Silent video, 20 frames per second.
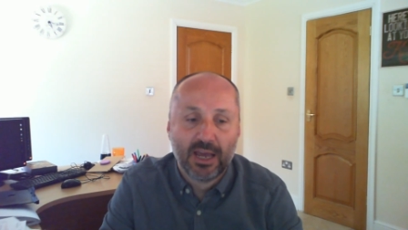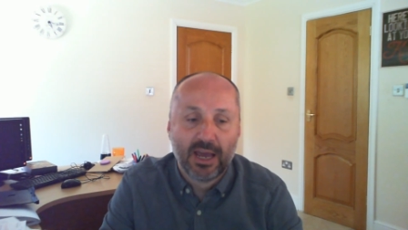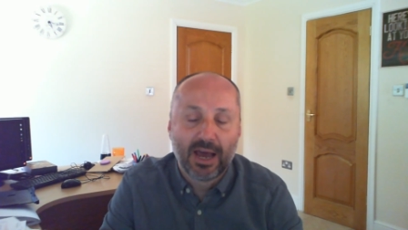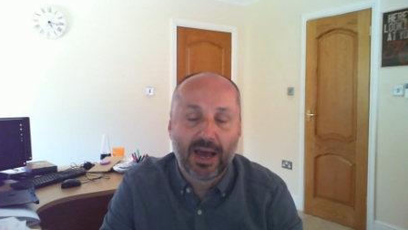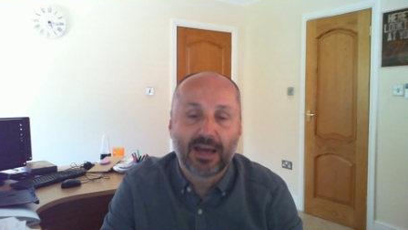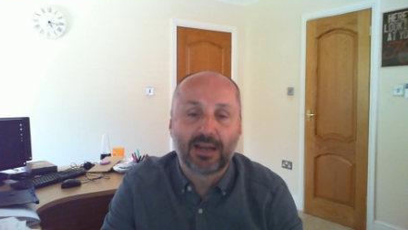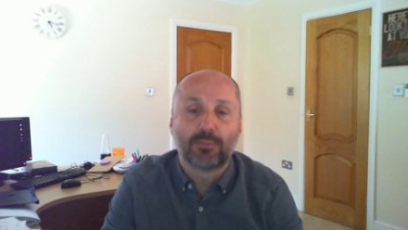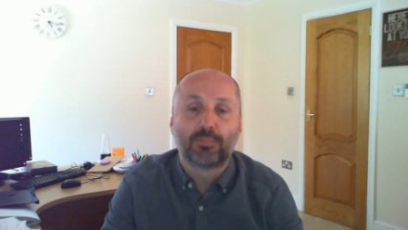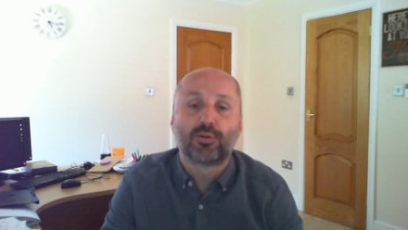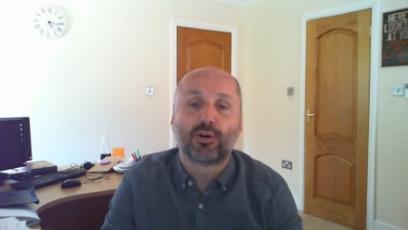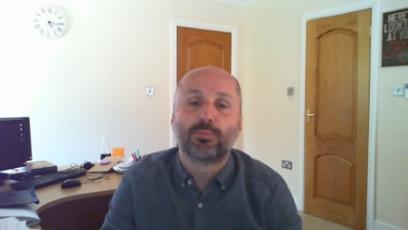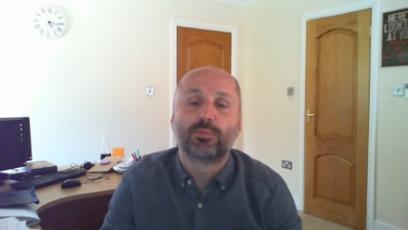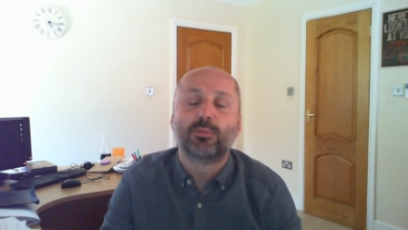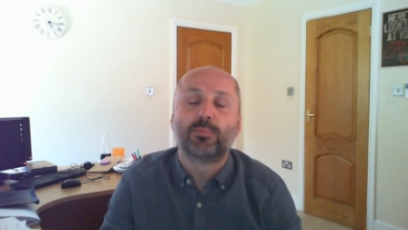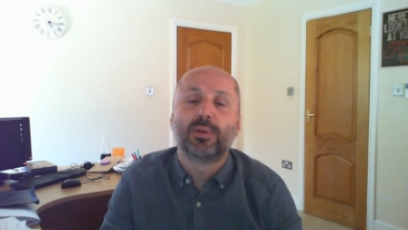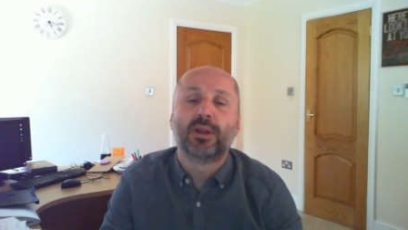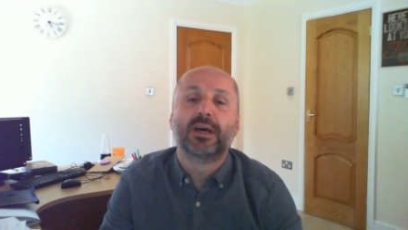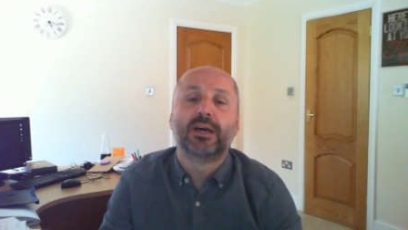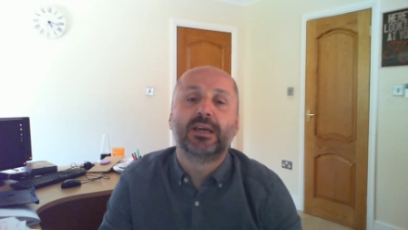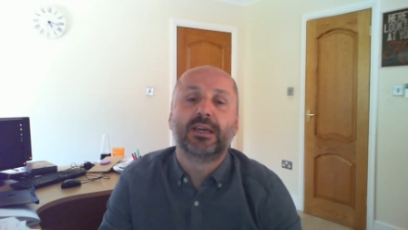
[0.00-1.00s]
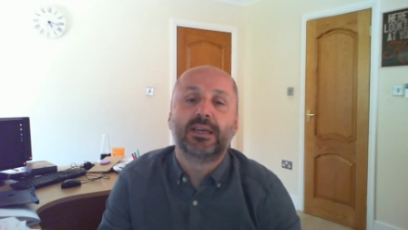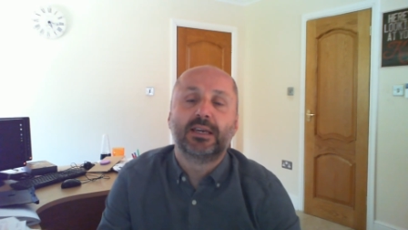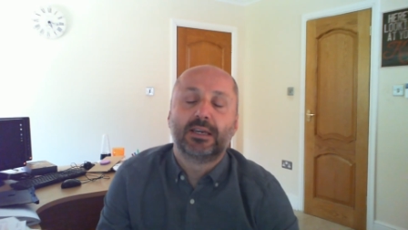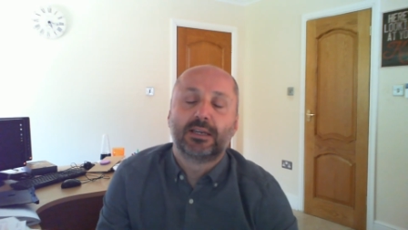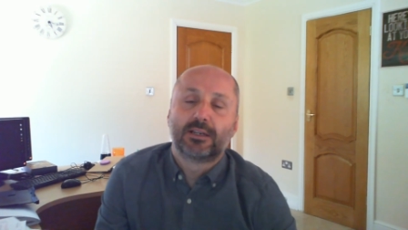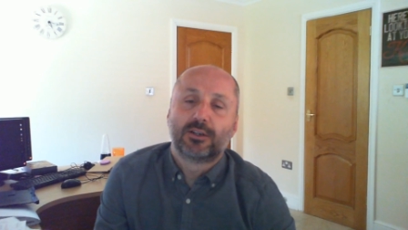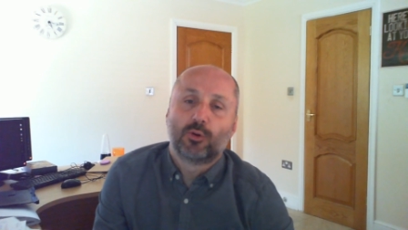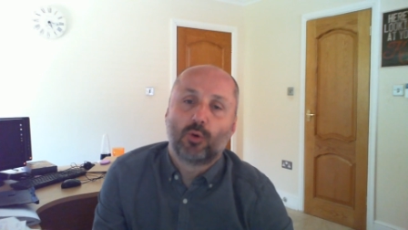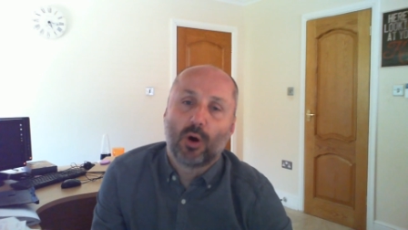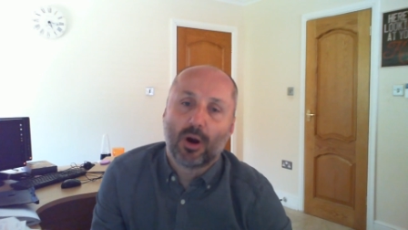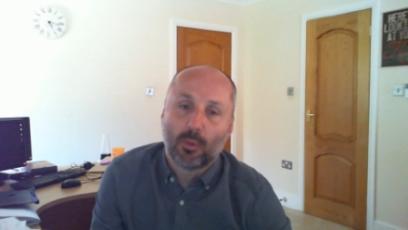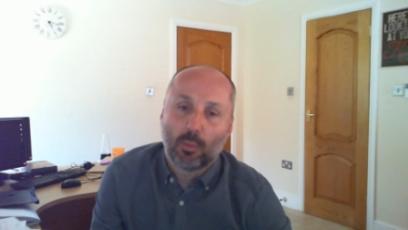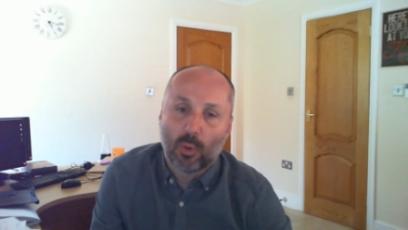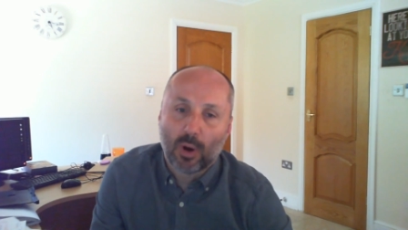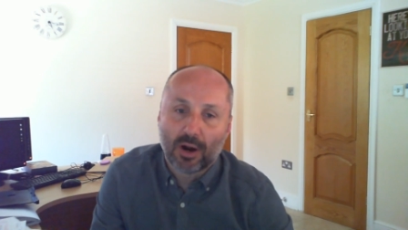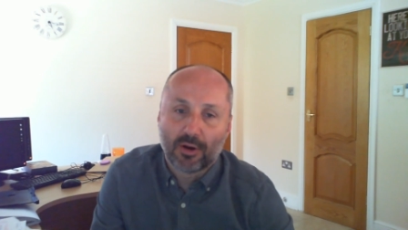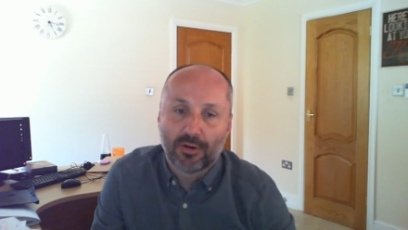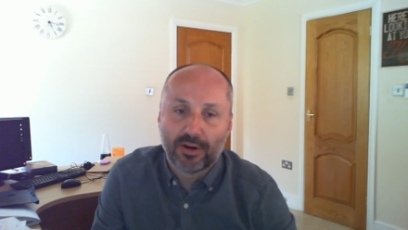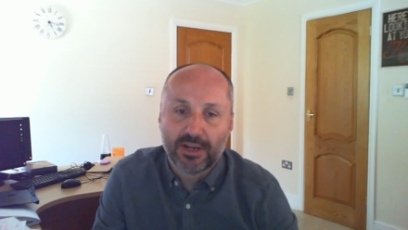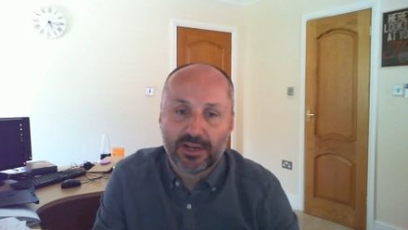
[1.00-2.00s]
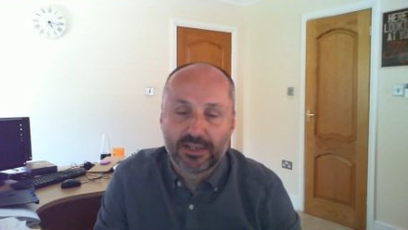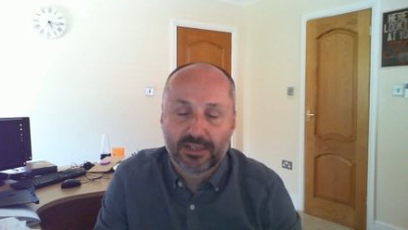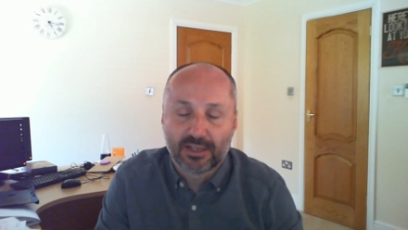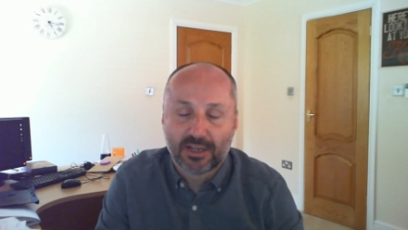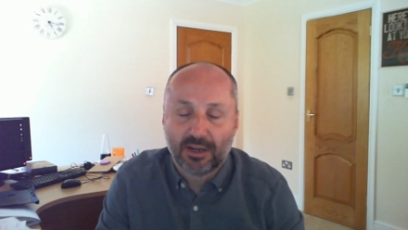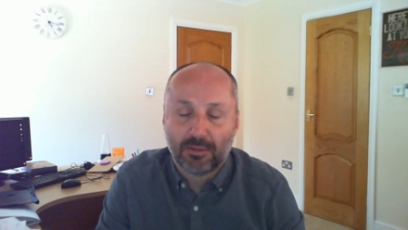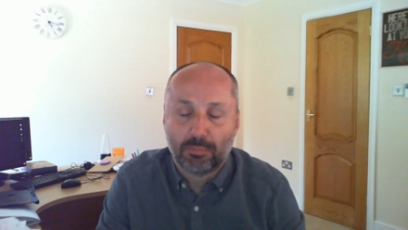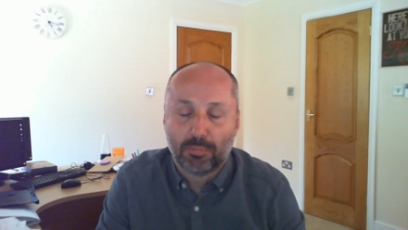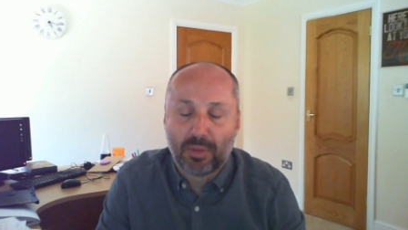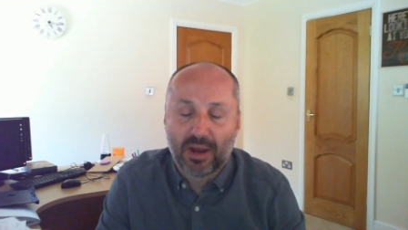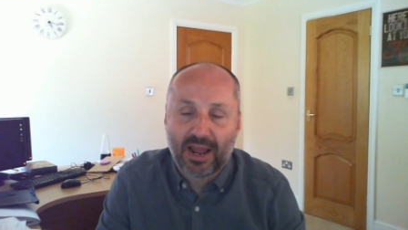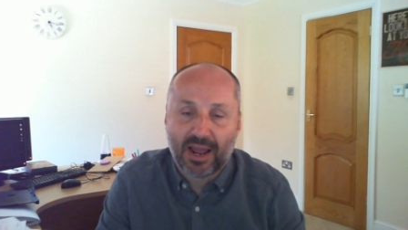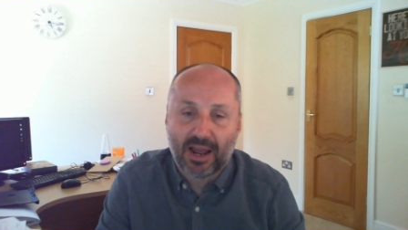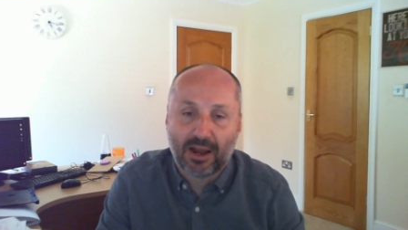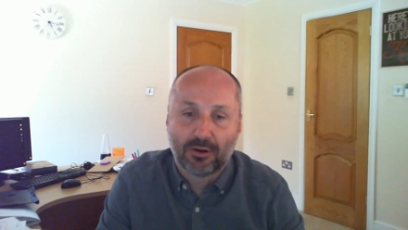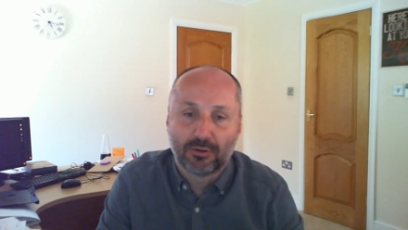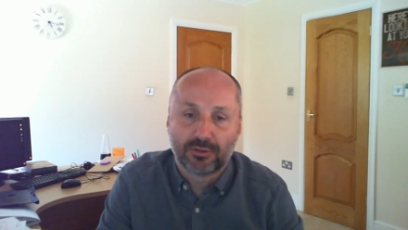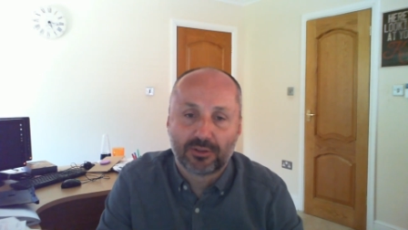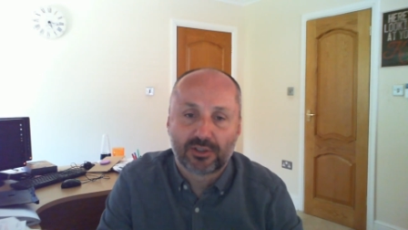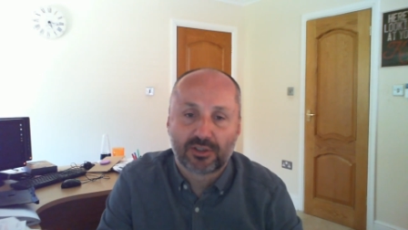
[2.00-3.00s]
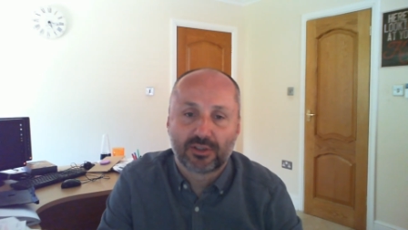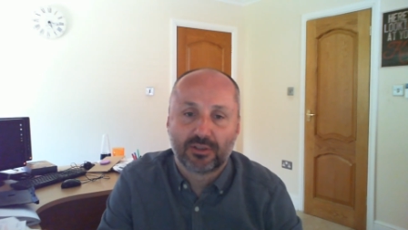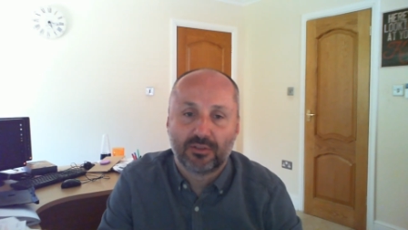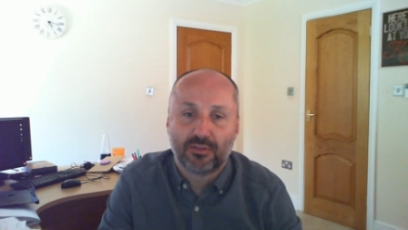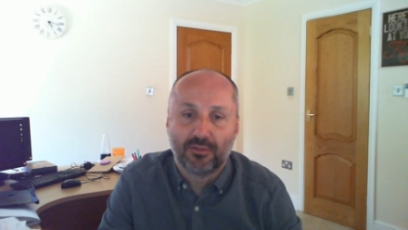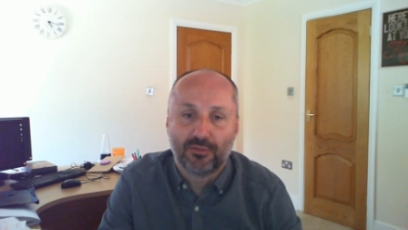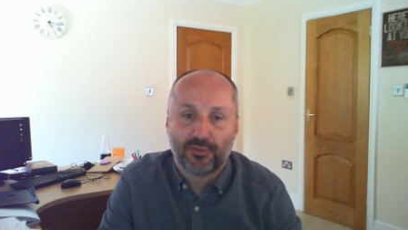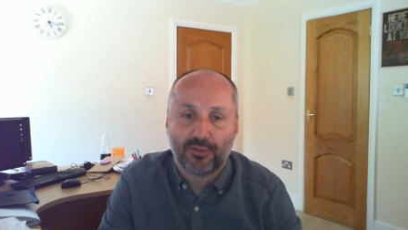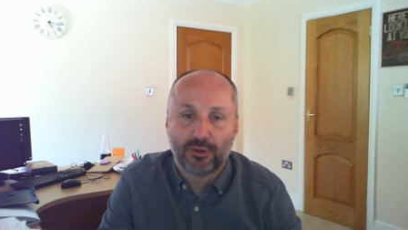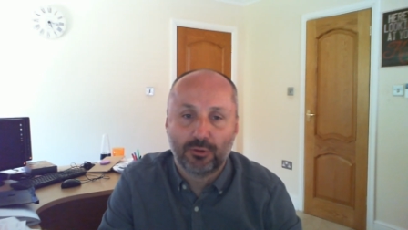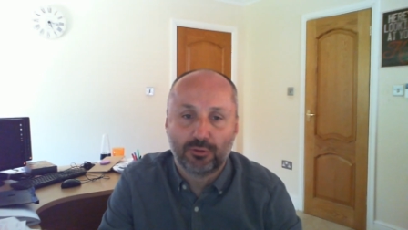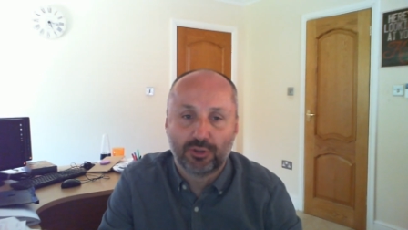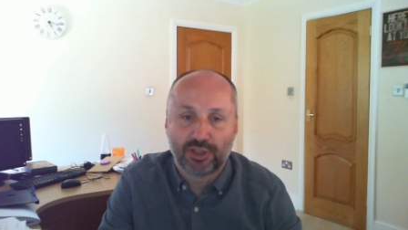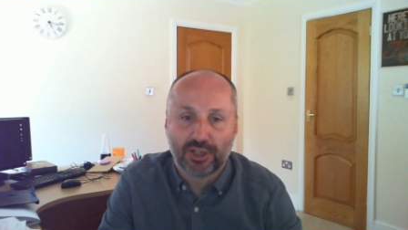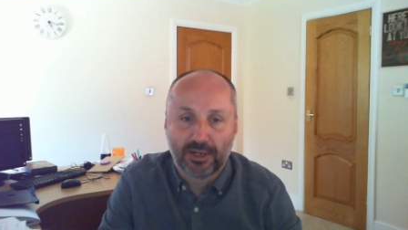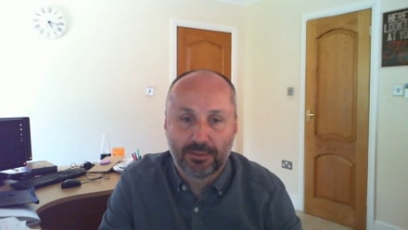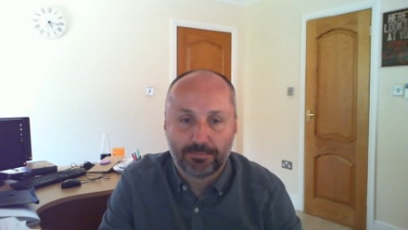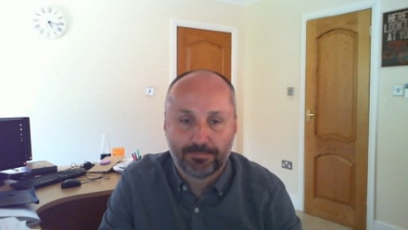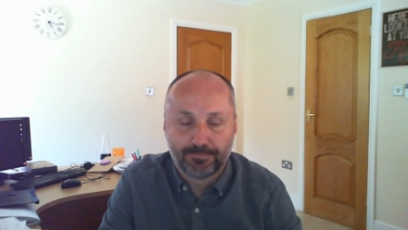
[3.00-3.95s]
and are probably quite worried about the future.